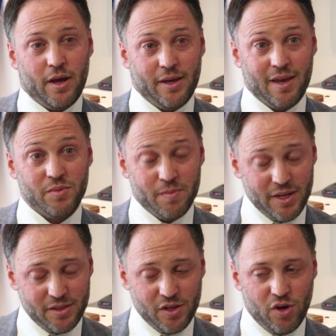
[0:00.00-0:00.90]
I came to
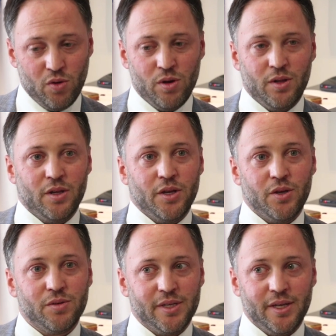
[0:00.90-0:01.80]
Mexico,
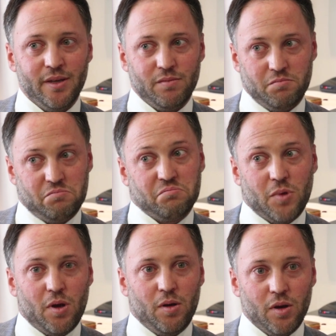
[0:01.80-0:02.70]
you see
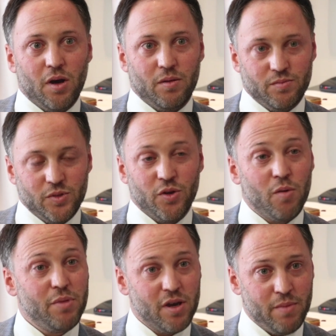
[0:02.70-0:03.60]

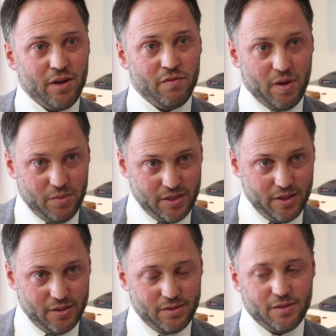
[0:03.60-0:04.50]
a big amount of
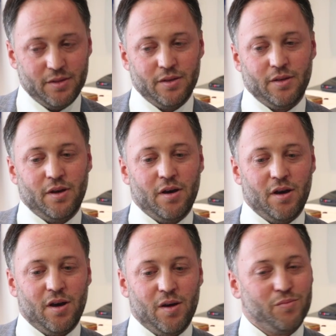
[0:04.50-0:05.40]
embassies,
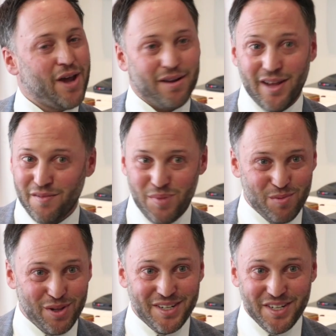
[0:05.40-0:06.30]
not a lot of
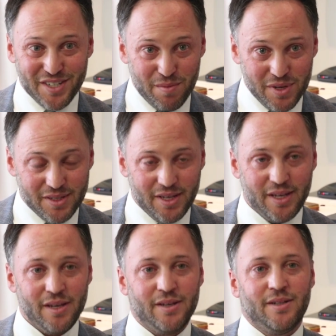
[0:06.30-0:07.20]
people in each
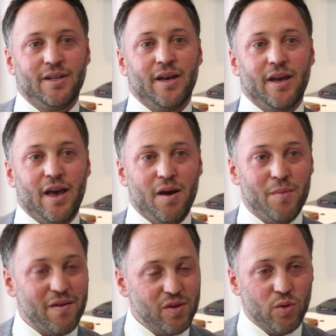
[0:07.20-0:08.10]
embassy.
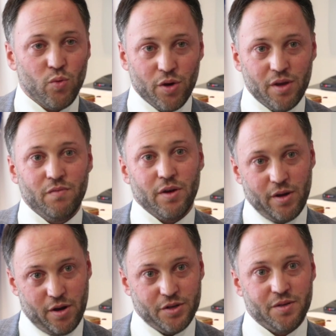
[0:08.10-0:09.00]
Everyone working very
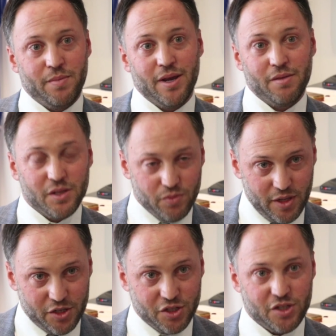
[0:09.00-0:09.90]
hard to make these
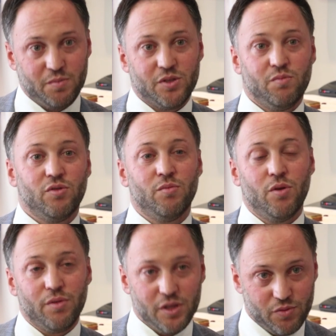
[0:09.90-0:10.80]
relationships, to
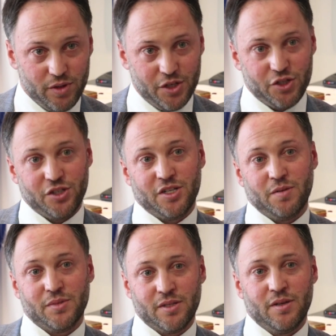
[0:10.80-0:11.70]
promote these
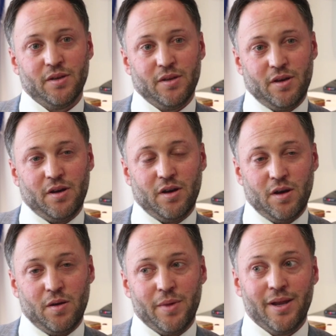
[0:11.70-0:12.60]
relationships,
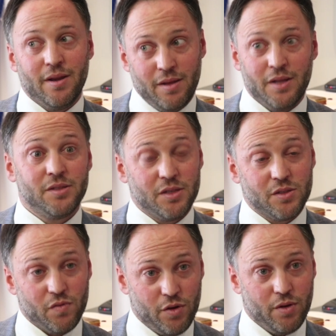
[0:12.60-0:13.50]
and in the
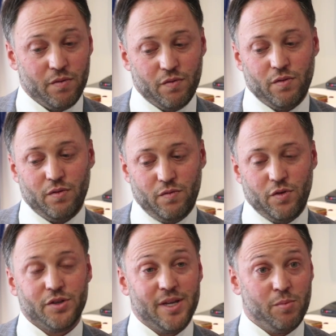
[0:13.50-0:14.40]
instance,
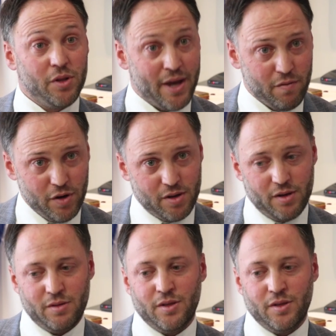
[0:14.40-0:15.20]
for example, in Africa,